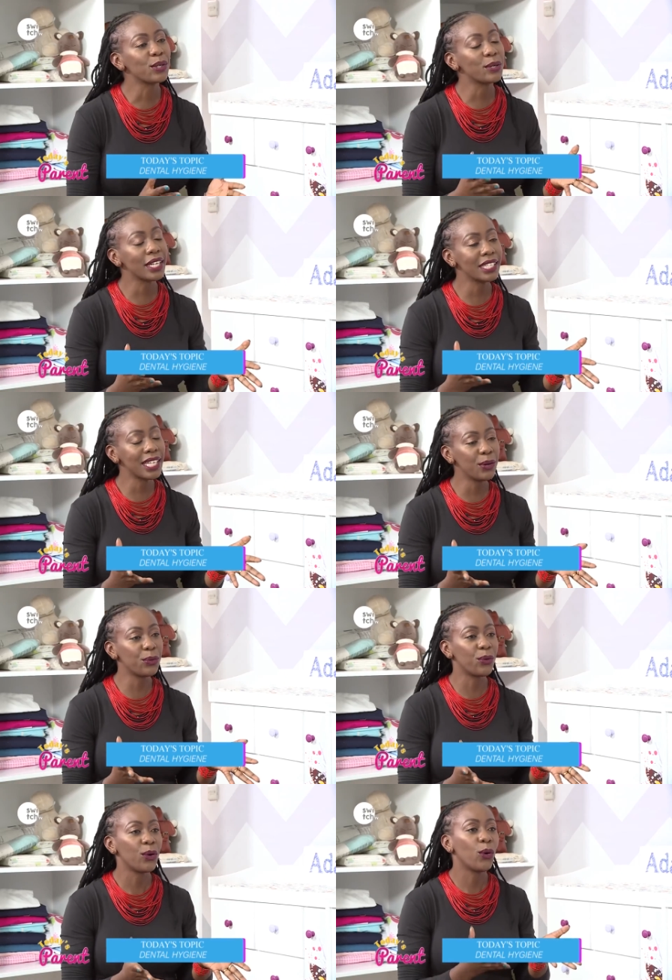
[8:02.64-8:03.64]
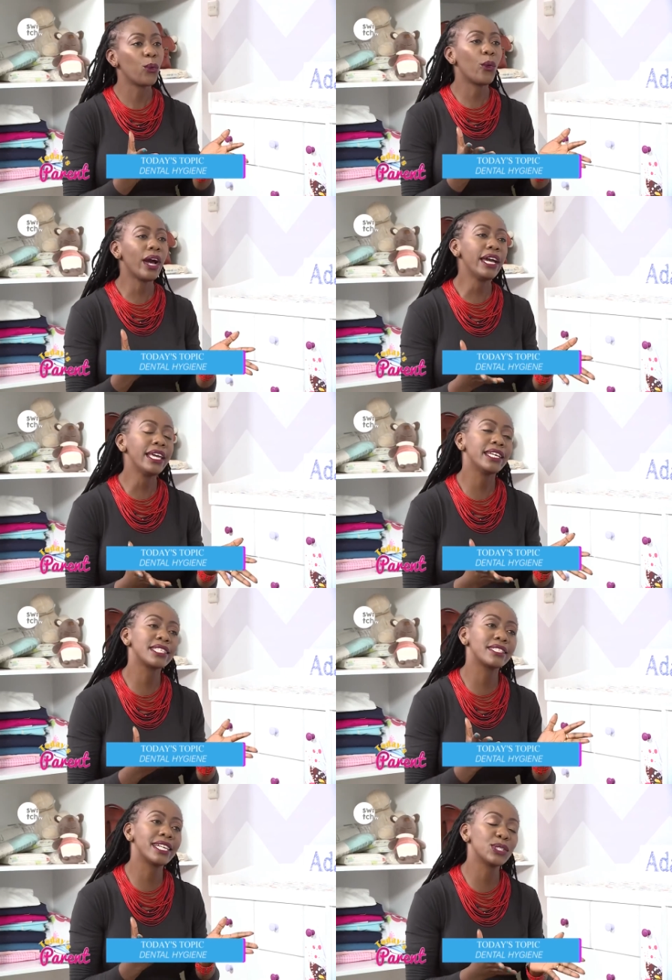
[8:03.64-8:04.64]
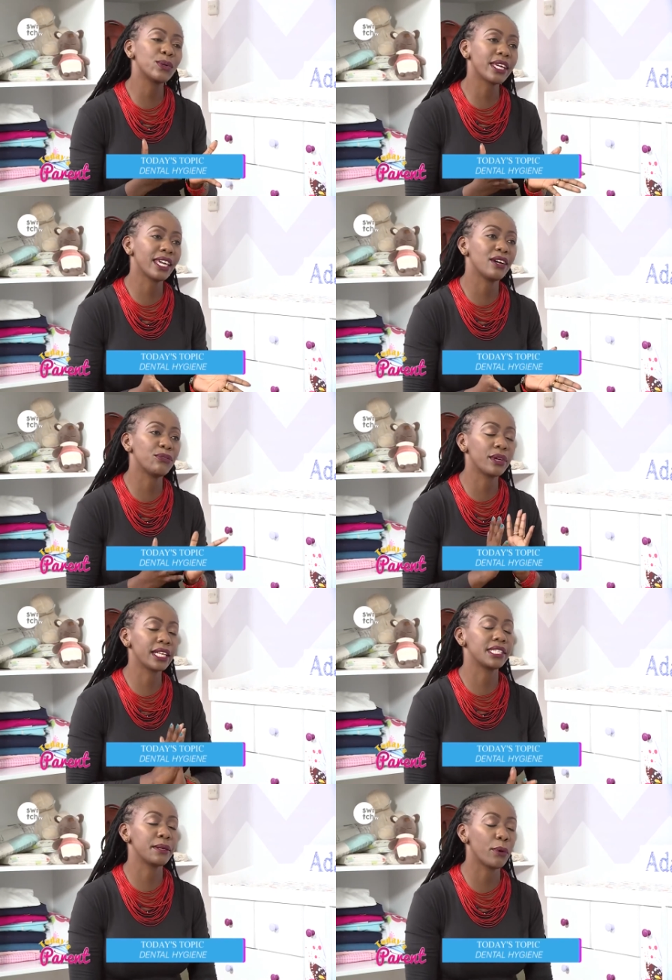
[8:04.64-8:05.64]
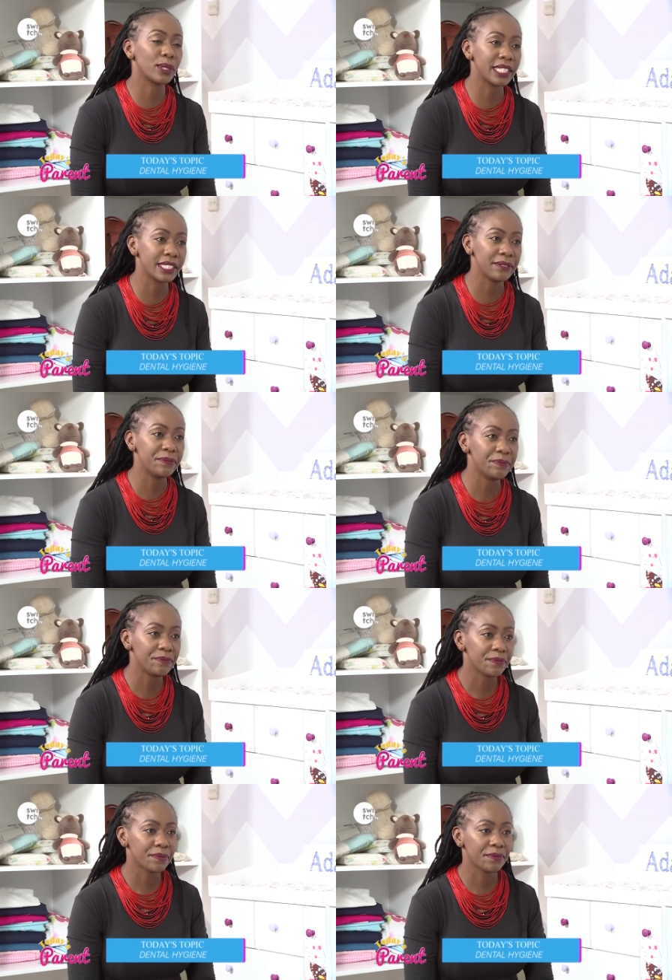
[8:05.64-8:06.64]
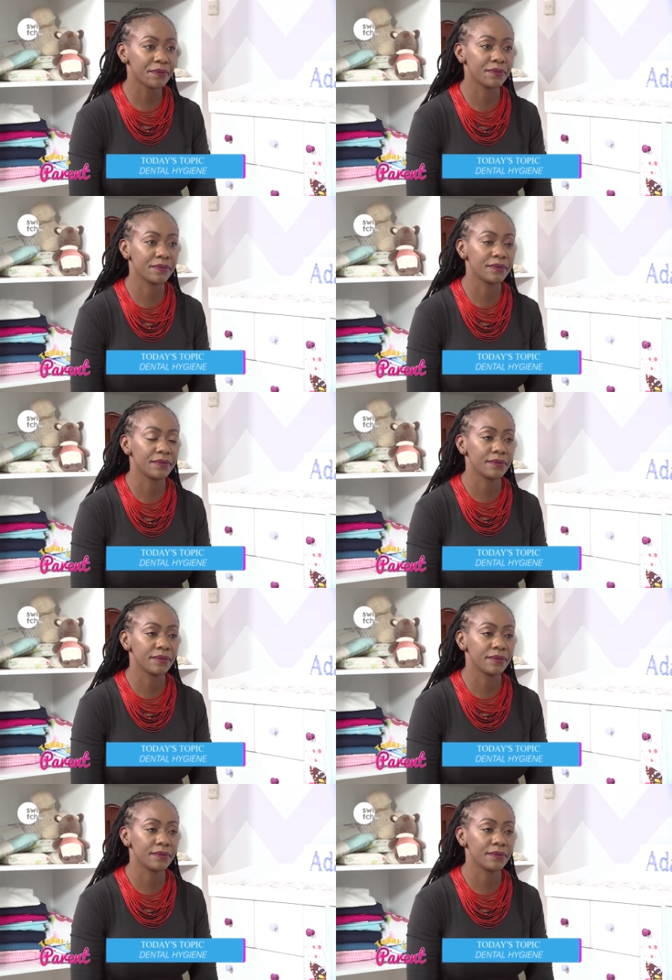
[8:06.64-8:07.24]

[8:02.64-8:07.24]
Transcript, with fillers: Dr. Gitango. yes. why is dental care for kids important? Well, you know,